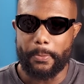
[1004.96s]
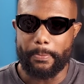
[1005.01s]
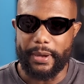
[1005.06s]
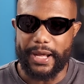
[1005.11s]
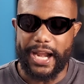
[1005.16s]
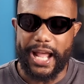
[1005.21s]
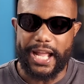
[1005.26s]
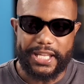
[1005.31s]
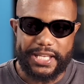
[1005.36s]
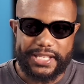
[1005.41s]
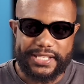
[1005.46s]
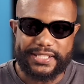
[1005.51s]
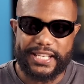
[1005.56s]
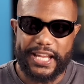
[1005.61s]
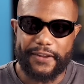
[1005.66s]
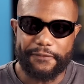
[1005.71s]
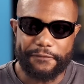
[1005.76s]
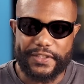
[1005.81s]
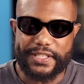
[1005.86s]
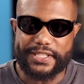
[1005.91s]
But I can
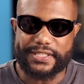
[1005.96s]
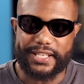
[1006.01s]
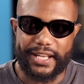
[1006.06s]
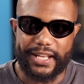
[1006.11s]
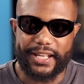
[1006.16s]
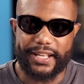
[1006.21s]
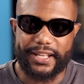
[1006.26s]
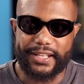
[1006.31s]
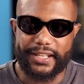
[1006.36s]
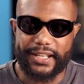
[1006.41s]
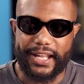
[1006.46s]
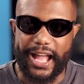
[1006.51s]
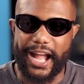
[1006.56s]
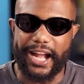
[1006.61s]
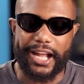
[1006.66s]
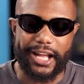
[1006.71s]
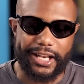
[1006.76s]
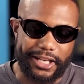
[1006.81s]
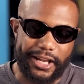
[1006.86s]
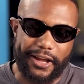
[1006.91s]
safely say
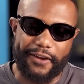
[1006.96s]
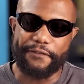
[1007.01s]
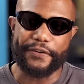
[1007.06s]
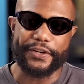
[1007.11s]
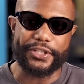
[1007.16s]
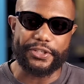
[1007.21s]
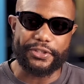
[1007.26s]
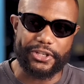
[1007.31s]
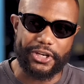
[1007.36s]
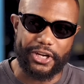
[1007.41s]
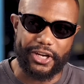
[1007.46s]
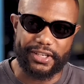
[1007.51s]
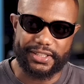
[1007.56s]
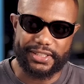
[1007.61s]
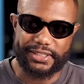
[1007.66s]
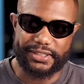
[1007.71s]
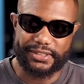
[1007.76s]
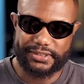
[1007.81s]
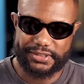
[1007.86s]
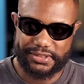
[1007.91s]
I got love for you, dog.
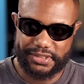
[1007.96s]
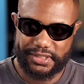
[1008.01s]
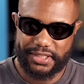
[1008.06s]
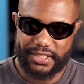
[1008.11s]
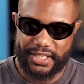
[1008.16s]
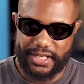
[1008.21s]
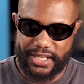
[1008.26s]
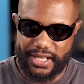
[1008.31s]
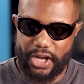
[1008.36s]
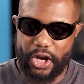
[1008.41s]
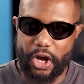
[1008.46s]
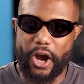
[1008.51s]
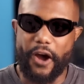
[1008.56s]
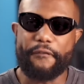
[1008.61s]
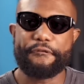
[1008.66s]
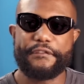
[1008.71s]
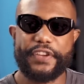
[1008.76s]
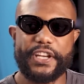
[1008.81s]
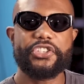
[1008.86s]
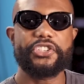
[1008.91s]
Ah, man. TK, you
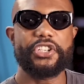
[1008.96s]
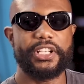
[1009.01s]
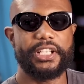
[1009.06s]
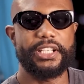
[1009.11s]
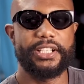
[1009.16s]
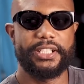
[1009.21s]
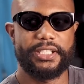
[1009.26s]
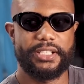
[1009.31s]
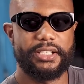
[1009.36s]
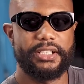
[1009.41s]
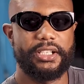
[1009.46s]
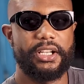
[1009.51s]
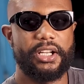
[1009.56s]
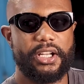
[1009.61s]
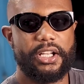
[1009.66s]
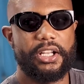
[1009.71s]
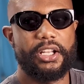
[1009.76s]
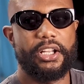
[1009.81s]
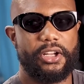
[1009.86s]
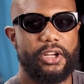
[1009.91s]
officially. nigga, man. You
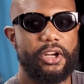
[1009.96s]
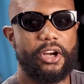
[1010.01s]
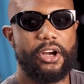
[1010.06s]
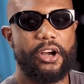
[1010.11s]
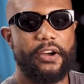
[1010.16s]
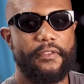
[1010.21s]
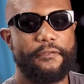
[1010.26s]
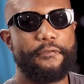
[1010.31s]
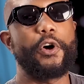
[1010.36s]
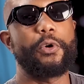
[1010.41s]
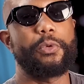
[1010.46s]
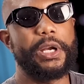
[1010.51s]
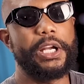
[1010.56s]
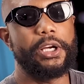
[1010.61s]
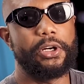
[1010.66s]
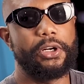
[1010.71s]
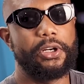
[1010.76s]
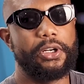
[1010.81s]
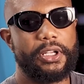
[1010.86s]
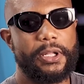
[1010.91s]
that nigga, man. For
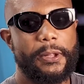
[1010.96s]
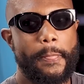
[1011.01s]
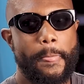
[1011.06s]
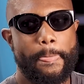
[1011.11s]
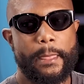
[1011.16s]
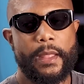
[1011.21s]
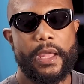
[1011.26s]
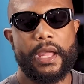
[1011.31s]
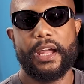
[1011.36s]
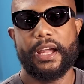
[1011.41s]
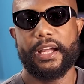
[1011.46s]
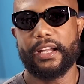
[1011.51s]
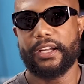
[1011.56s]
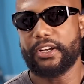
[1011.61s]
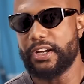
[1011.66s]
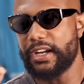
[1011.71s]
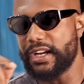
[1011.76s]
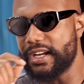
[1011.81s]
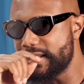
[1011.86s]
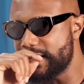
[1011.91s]
real. Yeah.
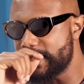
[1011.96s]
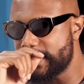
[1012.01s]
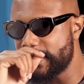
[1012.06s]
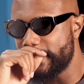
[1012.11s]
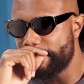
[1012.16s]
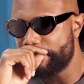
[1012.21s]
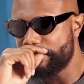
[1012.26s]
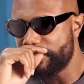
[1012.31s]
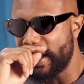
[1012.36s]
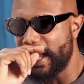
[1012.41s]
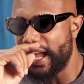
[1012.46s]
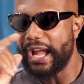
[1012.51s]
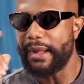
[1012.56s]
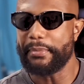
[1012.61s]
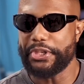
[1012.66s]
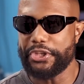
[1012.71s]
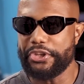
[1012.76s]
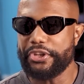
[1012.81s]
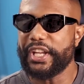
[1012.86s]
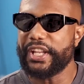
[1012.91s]
Because, I
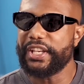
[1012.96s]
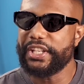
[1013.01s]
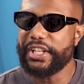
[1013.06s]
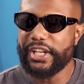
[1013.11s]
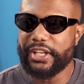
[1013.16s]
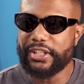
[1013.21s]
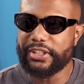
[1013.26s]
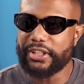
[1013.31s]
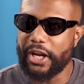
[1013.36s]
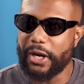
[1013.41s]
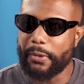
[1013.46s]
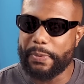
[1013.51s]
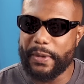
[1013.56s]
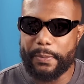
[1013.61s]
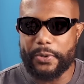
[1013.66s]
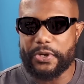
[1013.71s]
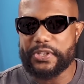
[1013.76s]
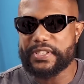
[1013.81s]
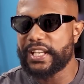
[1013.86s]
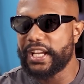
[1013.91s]
mean, you can hear a lot of
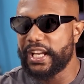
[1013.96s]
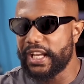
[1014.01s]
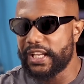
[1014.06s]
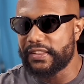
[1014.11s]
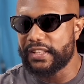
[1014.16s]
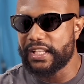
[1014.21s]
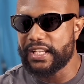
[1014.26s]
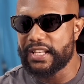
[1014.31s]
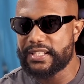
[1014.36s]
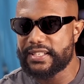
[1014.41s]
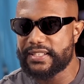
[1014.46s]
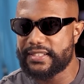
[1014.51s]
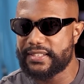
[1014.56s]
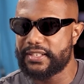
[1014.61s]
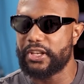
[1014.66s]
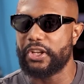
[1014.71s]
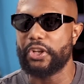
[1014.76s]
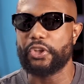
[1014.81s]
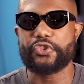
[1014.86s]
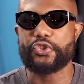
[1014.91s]
people saying this,
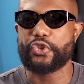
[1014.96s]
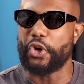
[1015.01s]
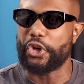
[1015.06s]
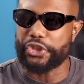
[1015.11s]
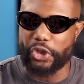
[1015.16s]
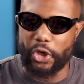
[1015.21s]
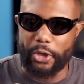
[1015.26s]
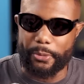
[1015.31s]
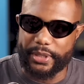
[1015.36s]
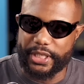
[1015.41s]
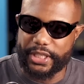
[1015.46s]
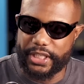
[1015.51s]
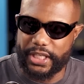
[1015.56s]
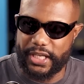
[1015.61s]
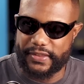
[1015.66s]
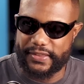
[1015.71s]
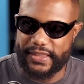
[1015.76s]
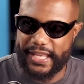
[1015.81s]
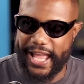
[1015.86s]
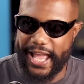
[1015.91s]
social
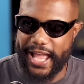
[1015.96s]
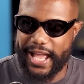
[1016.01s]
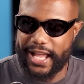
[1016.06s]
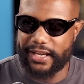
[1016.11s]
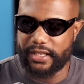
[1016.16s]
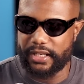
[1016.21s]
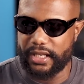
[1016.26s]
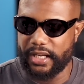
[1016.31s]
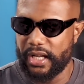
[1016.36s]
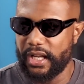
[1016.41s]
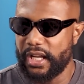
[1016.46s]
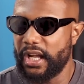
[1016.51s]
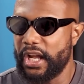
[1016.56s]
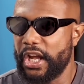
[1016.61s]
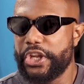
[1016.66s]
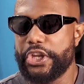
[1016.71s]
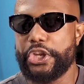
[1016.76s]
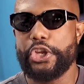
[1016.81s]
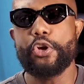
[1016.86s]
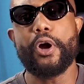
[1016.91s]
media, that. Yes, sir.
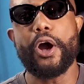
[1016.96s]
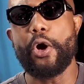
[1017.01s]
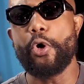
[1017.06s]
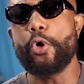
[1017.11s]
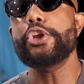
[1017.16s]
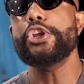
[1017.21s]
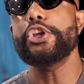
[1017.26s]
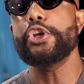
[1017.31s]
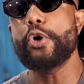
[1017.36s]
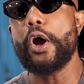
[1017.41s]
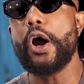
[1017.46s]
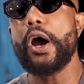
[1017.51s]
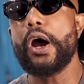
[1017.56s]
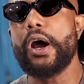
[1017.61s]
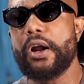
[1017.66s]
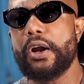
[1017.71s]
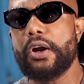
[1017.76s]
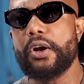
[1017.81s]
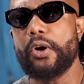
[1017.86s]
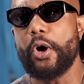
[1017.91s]
Yes, sir. You are who you
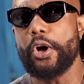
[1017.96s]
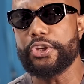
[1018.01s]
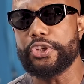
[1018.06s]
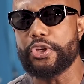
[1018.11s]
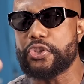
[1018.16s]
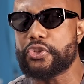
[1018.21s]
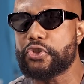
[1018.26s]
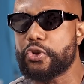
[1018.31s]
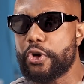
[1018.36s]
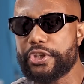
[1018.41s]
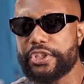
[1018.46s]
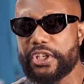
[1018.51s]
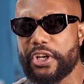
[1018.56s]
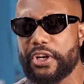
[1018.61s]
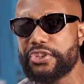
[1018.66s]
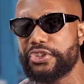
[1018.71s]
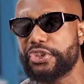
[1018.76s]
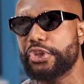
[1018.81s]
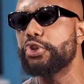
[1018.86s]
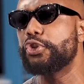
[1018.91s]
are on your
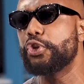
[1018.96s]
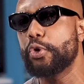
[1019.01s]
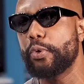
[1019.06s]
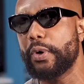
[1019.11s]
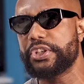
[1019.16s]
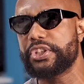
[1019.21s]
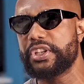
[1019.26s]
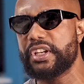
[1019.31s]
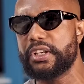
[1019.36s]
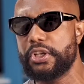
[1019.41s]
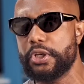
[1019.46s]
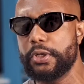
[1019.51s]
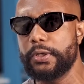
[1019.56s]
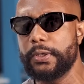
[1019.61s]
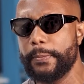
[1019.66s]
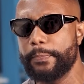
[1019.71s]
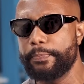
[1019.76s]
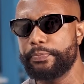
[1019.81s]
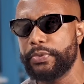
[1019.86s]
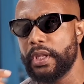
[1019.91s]
socials. You do what you do.
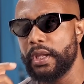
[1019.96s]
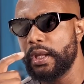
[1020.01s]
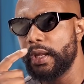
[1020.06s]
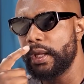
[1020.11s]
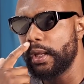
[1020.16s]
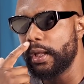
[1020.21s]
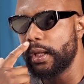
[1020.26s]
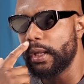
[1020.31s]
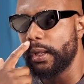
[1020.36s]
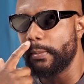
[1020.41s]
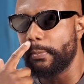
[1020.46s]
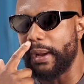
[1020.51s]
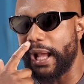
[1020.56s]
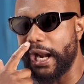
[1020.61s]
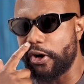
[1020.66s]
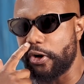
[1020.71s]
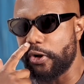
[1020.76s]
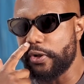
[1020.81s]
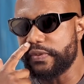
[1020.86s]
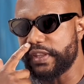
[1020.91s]
Yeah.
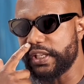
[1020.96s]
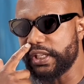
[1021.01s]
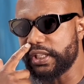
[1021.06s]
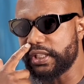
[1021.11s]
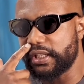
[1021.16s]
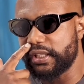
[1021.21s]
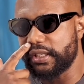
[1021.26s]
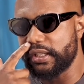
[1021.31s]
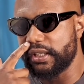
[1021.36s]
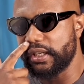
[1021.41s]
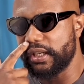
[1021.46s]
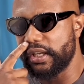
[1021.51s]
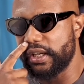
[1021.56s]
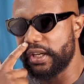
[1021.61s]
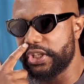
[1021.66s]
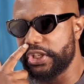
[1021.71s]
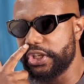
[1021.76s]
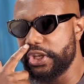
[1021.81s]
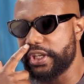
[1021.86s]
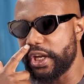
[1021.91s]
But I don't think
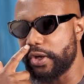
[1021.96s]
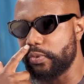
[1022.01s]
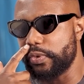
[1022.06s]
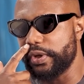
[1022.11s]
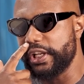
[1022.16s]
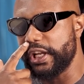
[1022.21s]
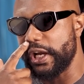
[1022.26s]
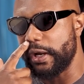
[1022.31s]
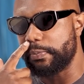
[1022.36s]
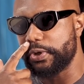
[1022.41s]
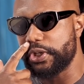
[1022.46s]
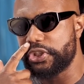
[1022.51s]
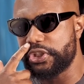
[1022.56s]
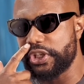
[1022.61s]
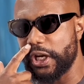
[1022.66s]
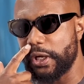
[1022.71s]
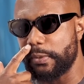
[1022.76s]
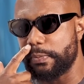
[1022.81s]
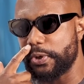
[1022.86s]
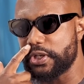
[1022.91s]
you can really
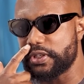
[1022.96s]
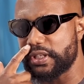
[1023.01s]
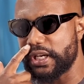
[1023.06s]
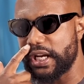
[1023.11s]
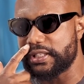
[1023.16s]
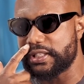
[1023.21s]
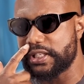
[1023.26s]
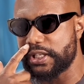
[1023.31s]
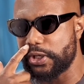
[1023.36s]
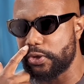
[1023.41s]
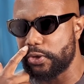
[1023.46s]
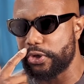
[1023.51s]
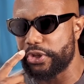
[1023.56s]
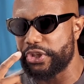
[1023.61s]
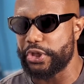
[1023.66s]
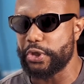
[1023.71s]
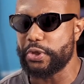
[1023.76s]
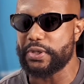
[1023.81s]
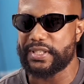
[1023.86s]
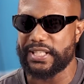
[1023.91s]
appreciate a person until
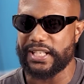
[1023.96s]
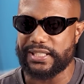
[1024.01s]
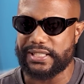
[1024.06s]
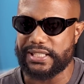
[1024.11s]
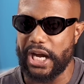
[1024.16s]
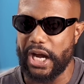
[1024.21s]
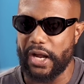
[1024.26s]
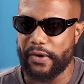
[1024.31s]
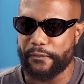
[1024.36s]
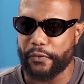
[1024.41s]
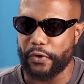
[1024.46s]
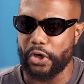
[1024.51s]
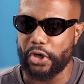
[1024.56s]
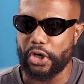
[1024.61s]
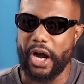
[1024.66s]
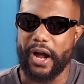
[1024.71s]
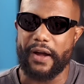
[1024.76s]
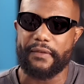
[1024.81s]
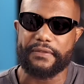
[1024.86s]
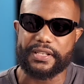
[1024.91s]
you sit down for a
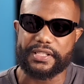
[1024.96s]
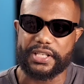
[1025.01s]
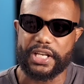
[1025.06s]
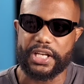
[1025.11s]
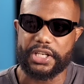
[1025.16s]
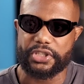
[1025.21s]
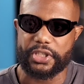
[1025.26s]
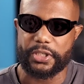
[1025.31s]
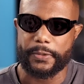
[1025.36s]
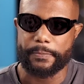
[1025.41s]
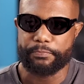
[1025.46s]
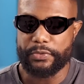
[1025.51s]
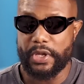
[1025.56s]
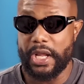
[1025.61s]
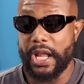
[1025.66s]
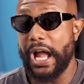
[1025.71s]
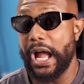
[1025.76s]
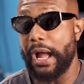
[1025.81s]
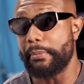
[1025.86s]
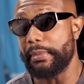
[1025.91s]
conversation. Yeah, for
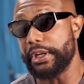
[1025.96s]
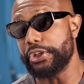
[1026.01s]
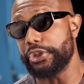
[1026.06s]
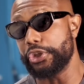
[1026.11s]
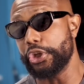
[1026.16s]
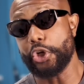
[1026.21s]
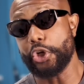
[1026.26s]
sure. I mean,